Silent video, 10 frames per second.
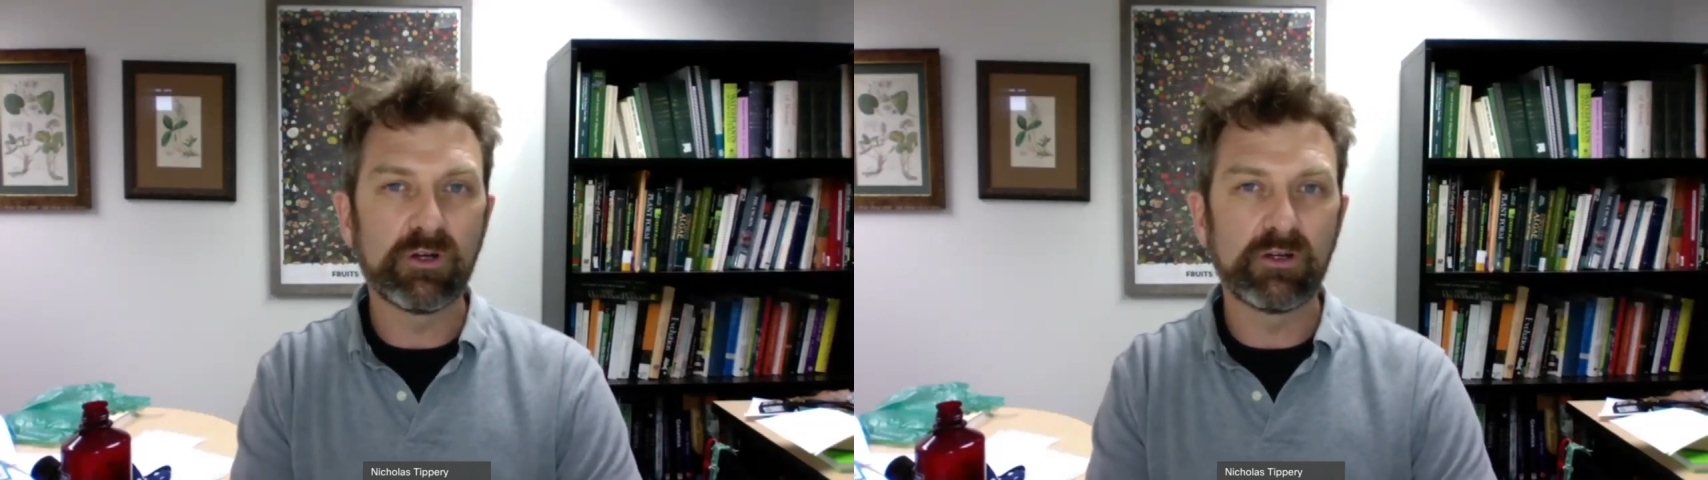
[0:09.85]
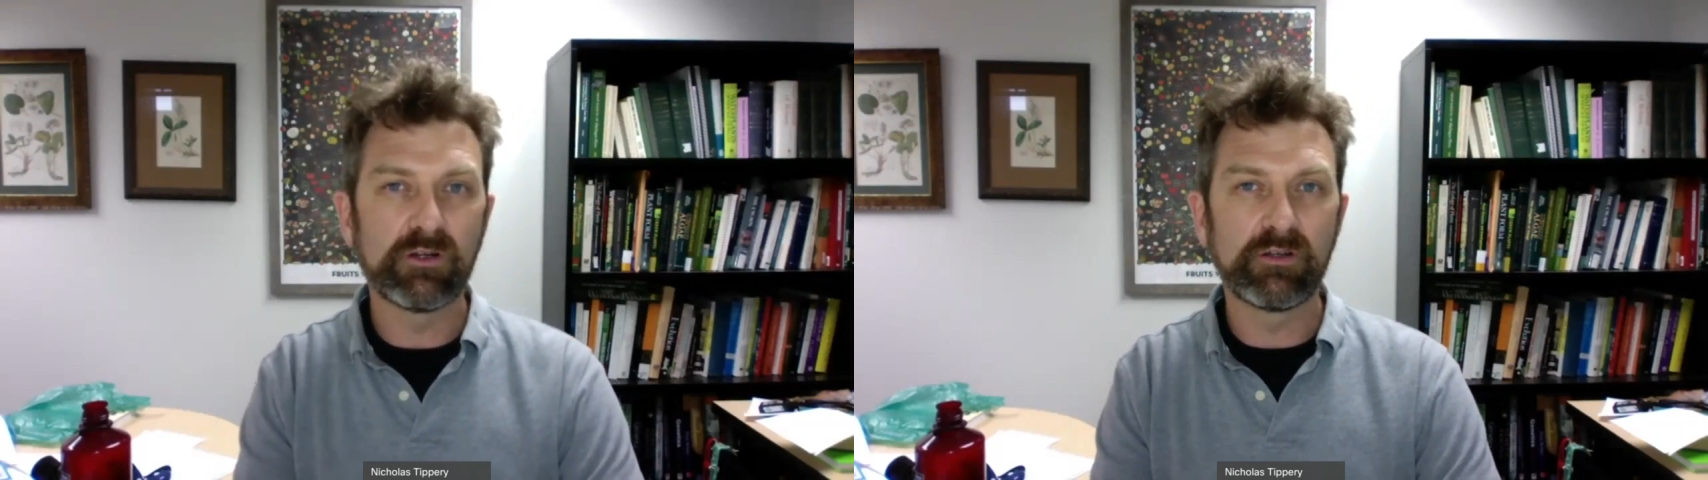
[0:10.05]

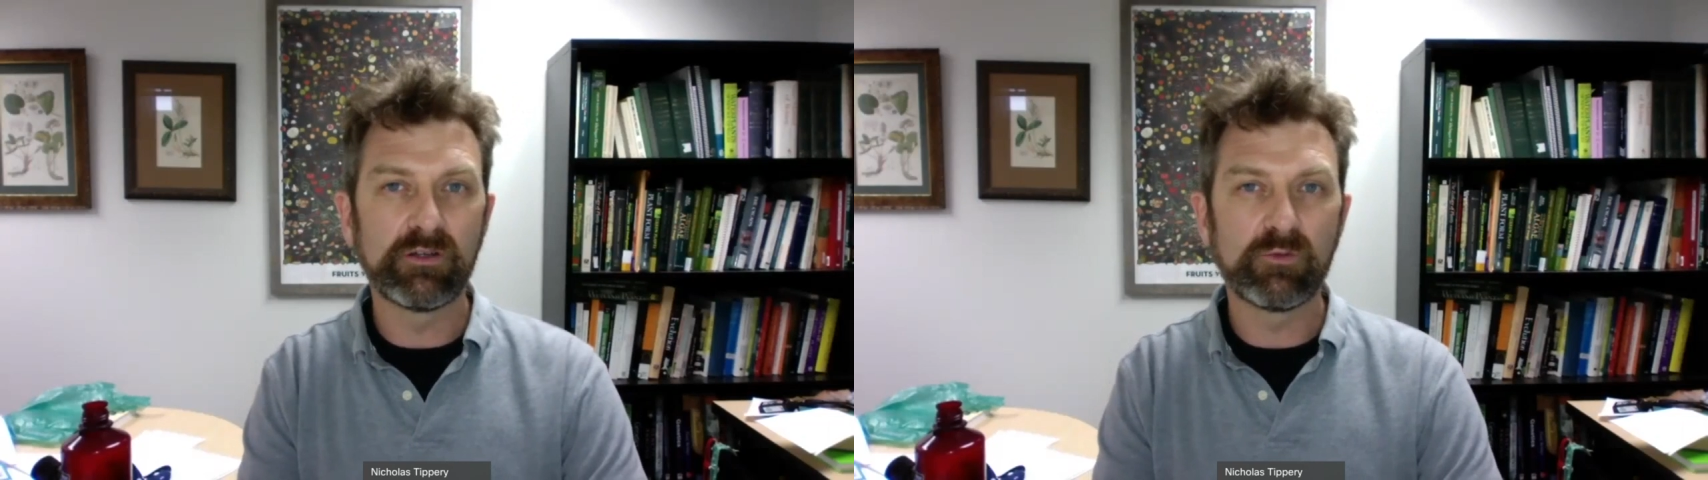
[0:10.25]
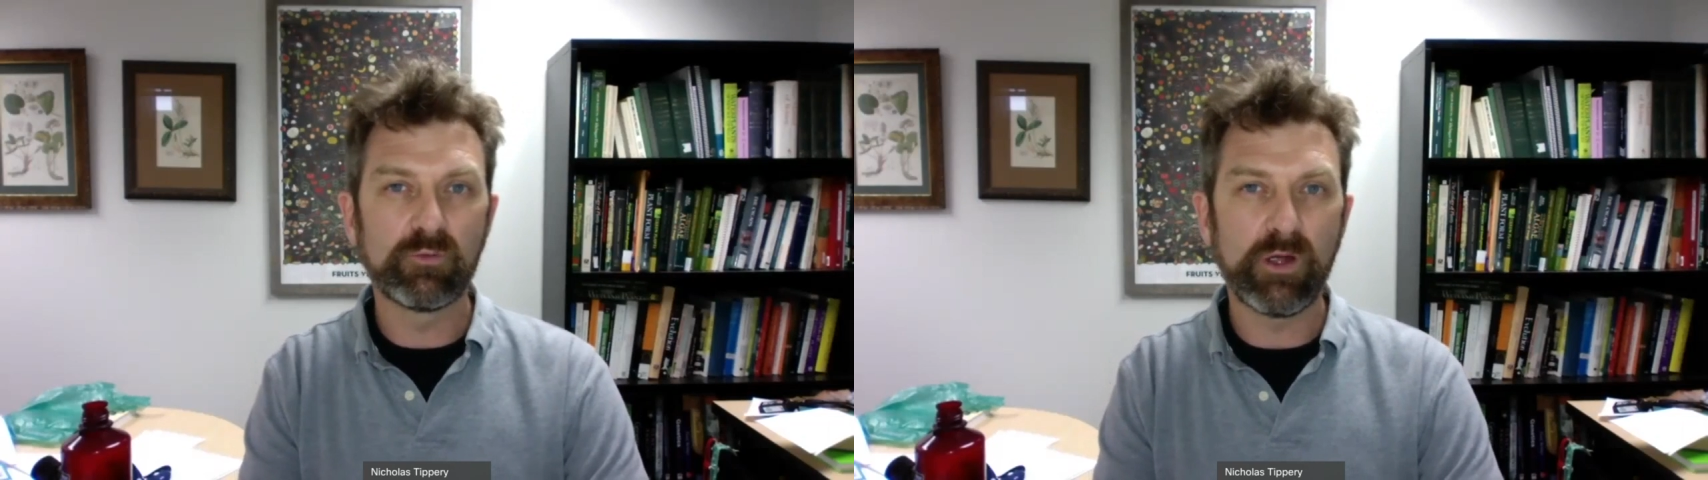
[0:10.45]

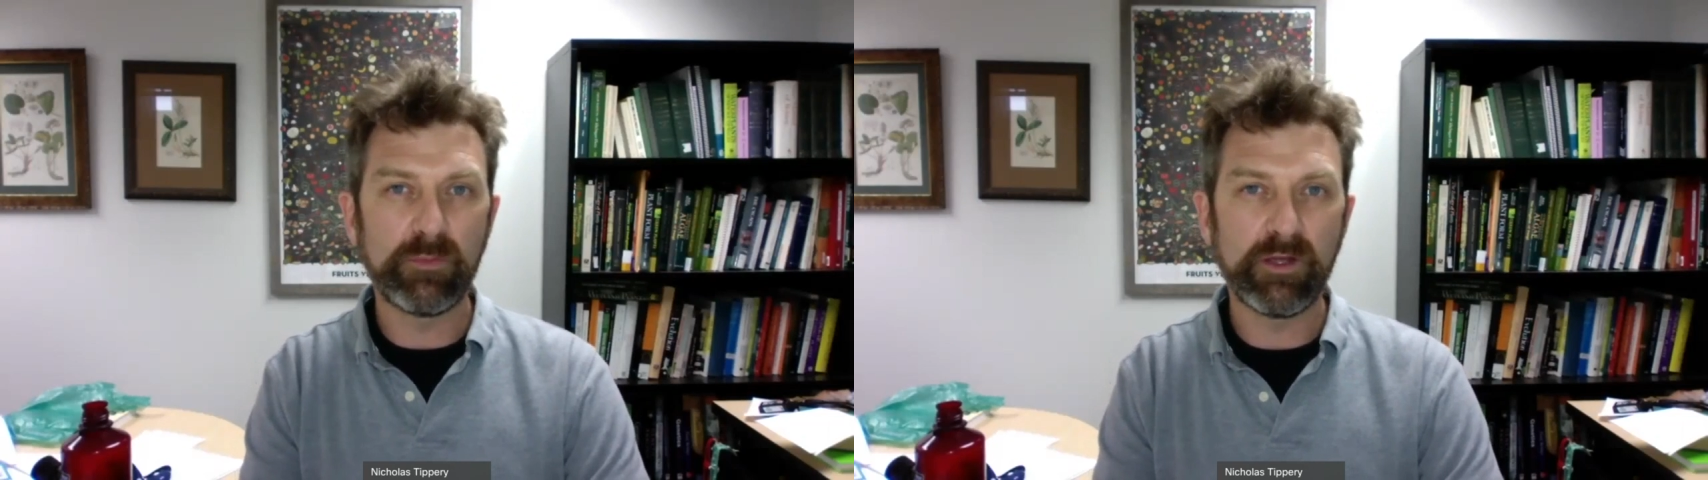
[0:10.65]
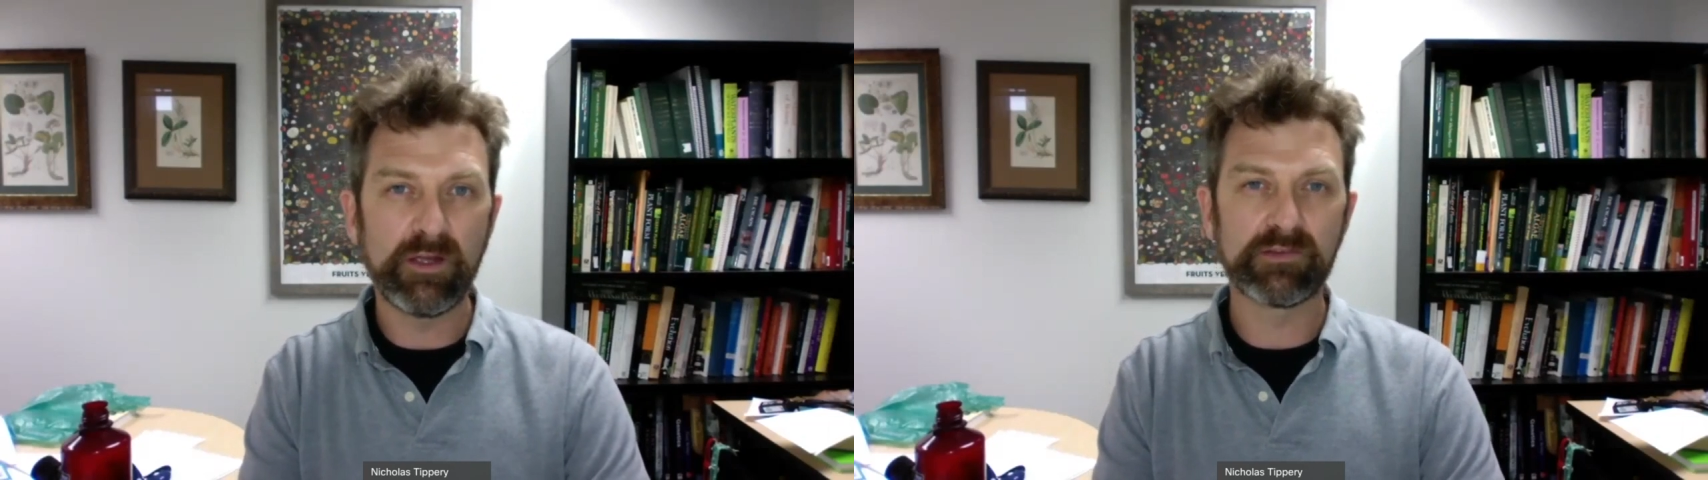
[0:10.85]
on
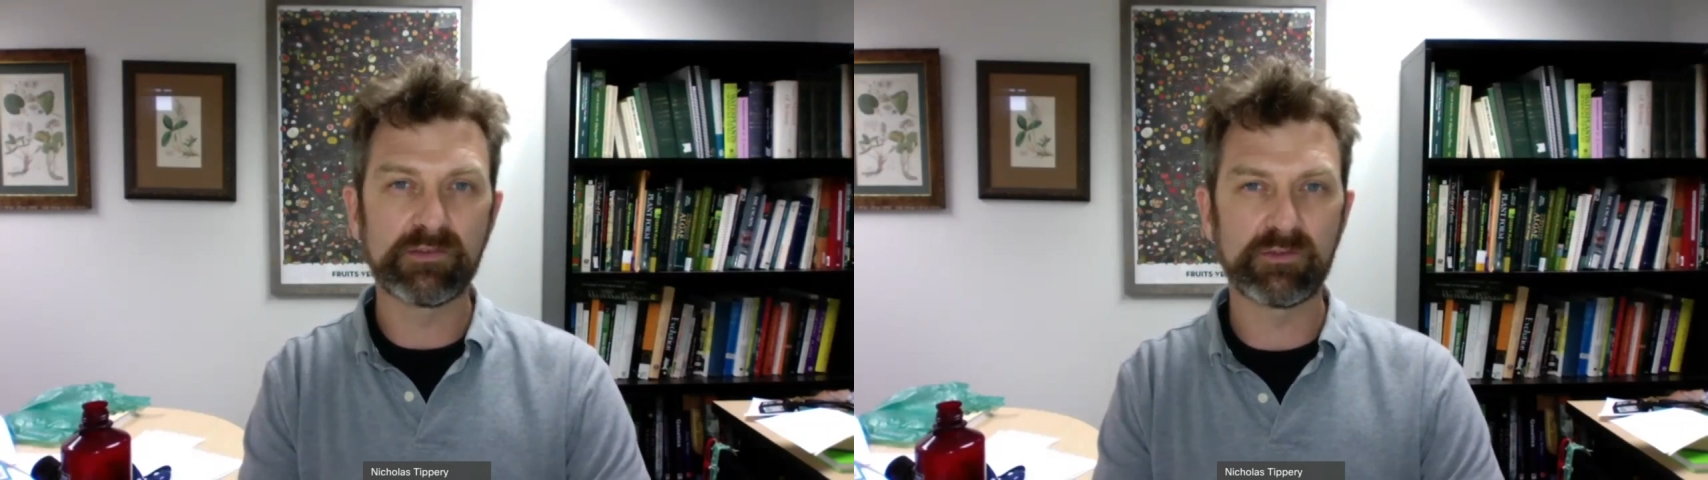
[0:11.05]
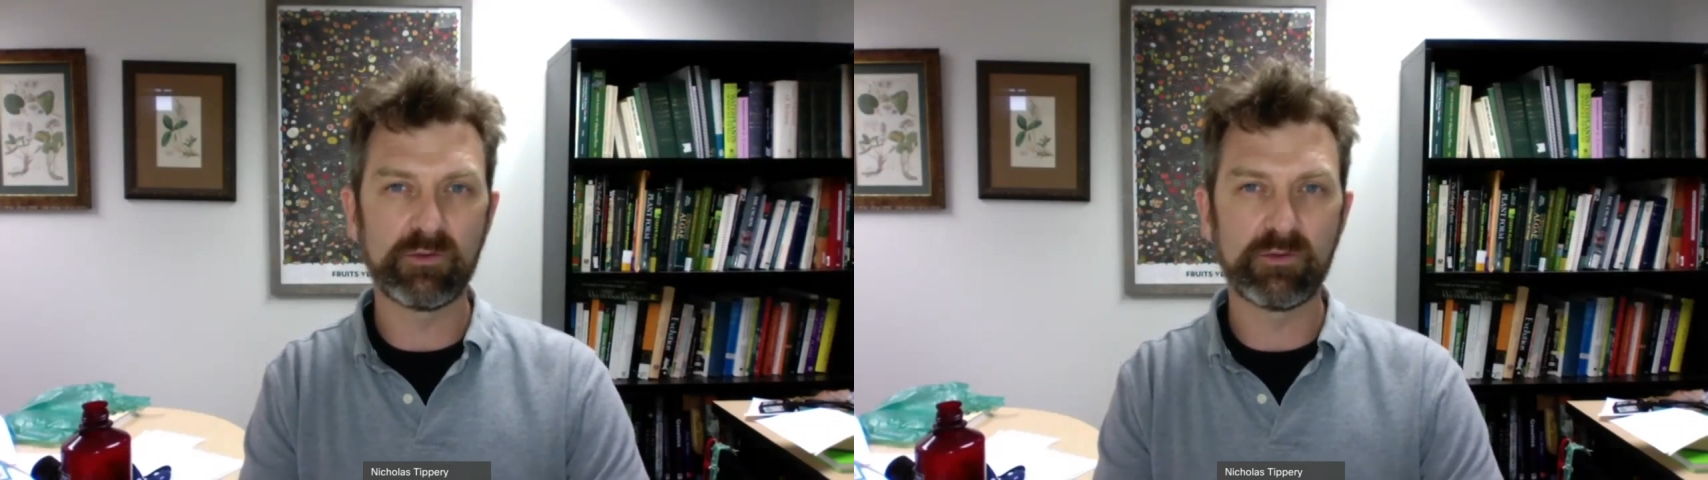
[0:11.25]
WebEx,